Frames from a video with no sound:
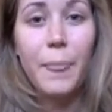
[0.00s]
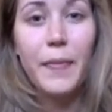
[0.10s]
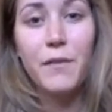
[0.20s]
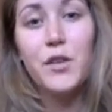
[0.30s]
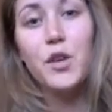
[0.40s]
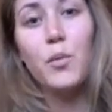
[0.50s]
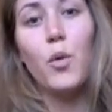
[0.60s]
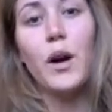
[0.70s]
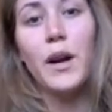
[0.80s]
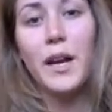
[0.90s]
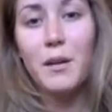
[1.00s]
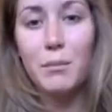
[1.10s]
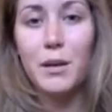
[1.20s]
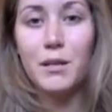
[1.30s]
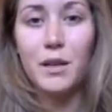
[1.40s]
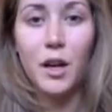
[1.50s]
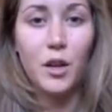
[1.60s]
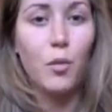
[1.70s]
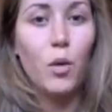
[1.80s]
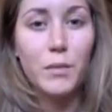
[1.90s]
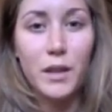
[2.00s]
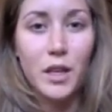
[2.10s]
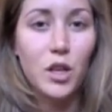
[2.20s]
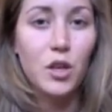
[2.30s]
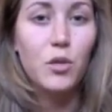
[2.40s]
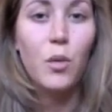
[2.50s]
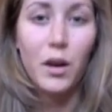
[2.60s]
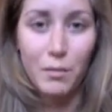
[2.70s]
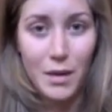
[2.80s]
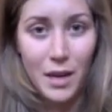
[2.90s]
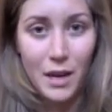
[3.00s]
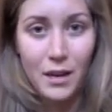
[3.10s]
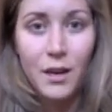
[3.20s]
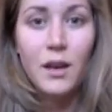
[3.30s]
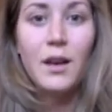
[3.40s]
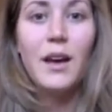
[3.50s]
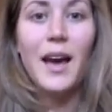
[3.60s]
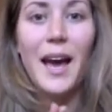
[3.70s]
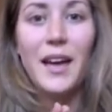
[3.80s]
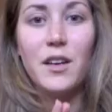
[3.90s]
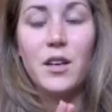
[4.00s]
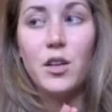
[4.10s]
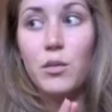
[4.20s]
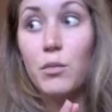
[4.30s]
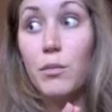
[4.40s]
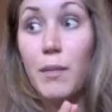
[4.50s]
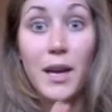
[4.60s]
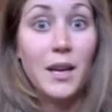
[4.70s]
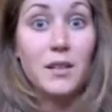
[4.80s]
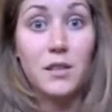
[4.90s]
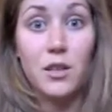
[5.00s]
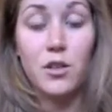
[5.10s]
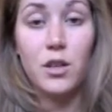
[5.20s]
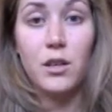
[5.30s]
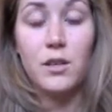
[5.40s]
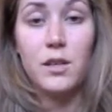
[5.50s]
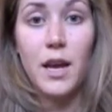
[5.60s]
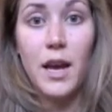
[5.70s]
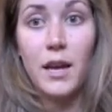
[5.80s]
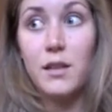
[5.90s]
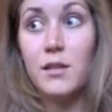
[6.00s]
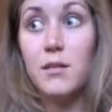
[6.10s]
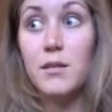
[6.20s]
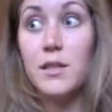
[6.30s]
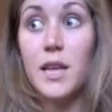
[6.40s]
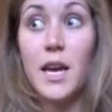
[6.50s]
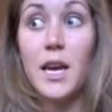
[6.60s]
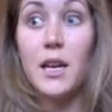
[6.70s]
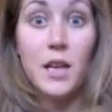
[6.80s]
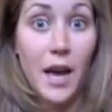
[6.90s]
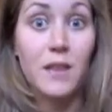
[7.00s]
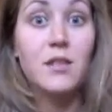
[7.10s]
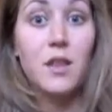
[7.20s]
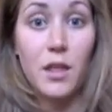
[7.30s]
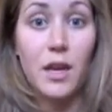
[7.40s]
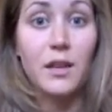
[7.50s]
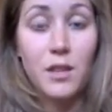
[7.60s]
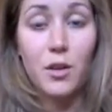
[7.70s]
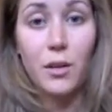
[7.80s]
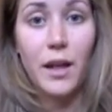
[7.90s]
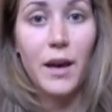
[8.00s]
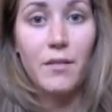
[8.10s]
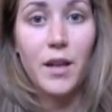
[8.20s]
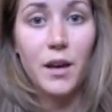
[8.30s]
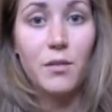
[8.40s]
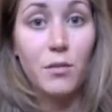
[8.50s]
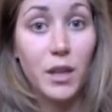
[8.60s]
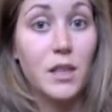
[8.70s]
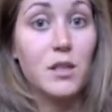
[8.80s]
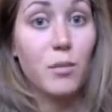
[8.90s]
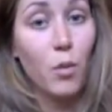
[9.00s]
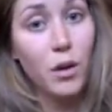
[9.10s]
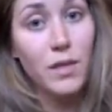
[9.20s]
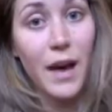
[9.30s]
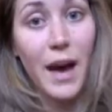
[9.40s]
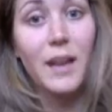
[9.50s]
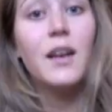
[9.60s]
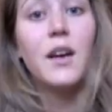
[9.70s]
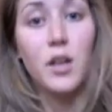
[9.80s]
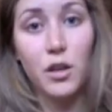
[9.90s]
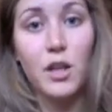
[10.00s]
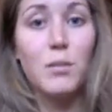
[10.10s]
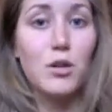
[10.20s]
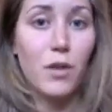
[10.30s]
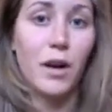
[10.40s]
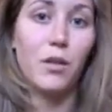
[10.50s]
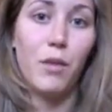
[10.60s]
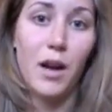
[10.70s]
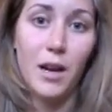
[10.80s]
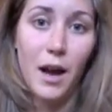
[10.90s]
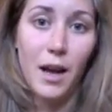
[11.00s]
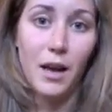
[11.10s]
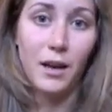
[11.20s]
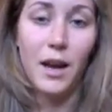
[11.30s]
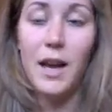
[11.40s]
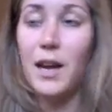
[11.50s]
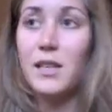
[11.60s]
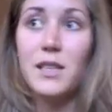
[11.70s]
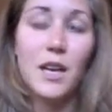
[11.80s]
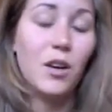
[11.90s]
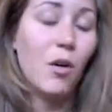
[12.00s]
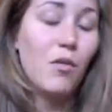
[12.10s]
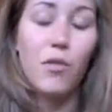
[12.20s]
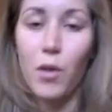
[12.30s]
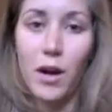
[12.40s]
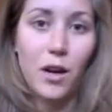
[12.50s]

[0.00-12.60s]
If you're working and building on the woman that you want to be, and you're making decisions and saying yes to things in your life that really support that, you're going to be drawing the right guy in. And I say go for it.